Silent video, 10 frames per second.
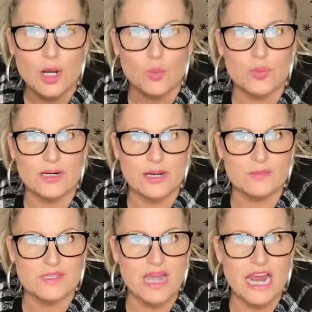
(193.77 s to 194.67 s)
when it
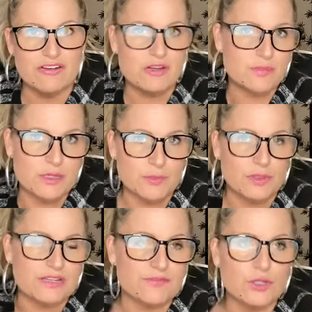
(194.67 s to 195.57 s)
comes to hiring people.
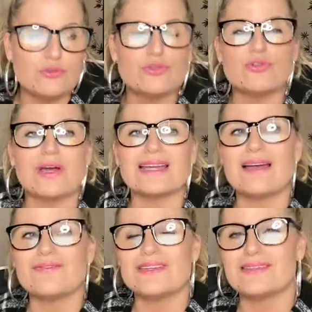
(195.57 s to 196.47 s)
If you do not
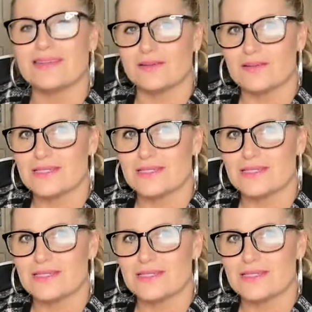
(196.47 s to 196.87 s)
have the skills